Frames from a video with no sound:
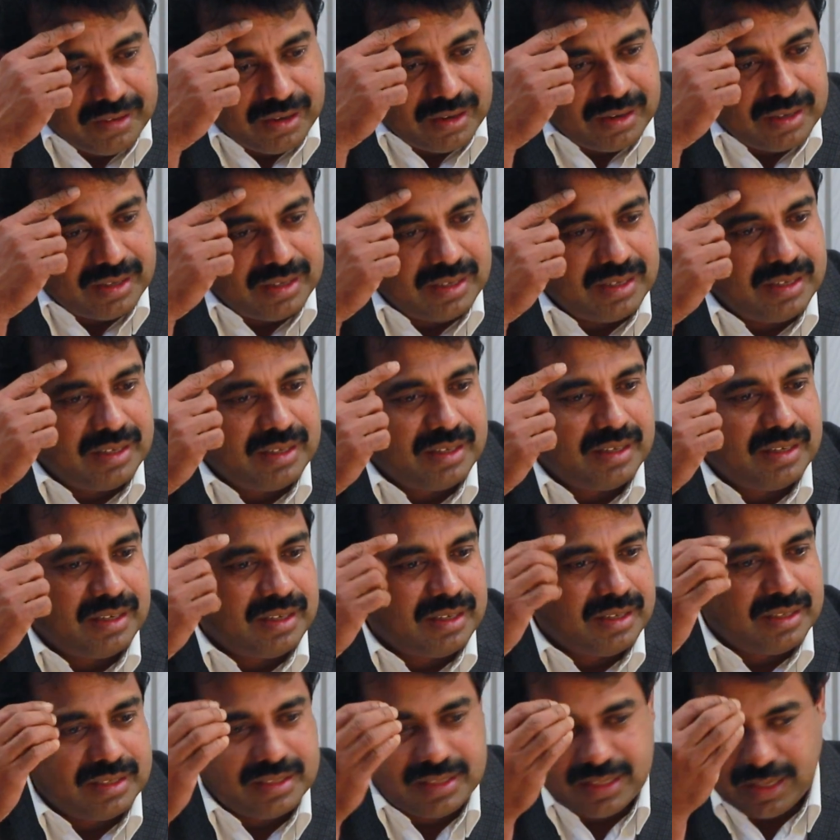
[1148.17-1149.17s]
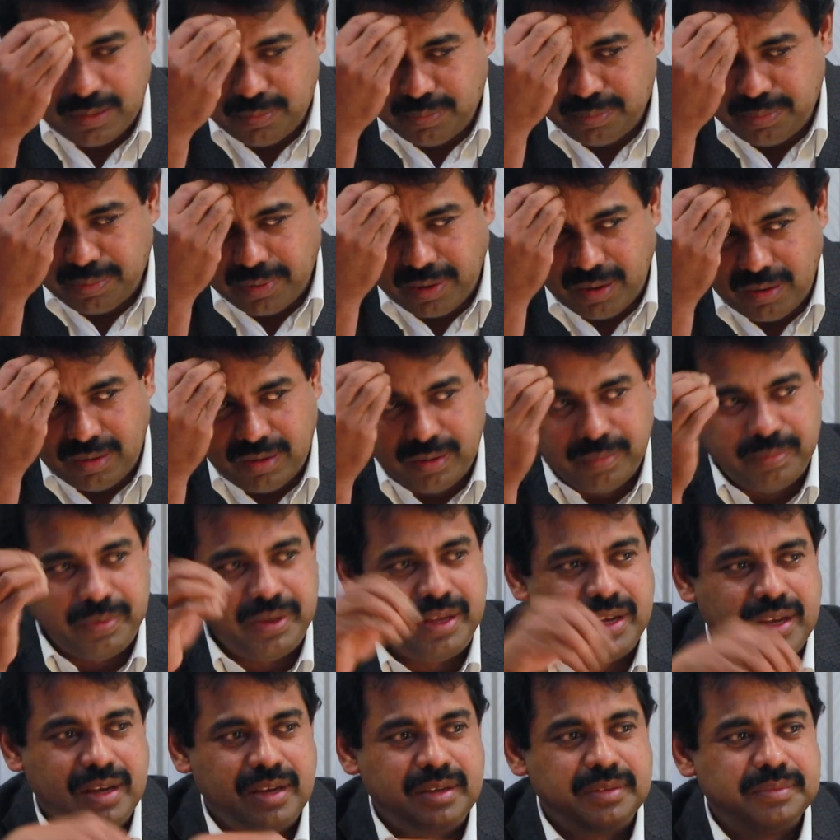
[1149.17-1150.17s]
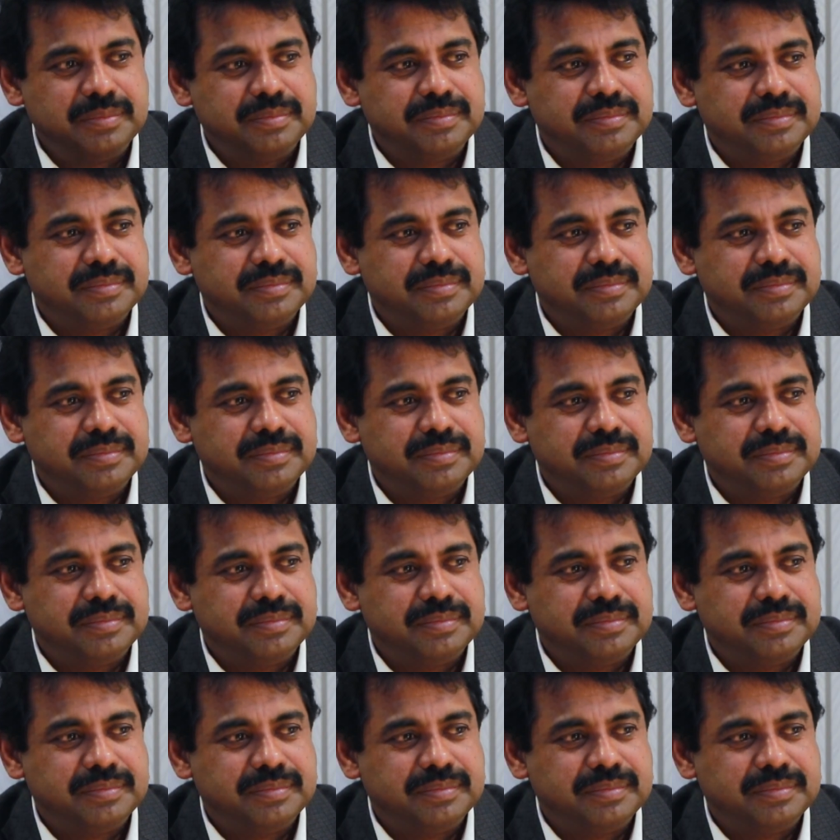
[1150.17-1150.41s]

got some problem here.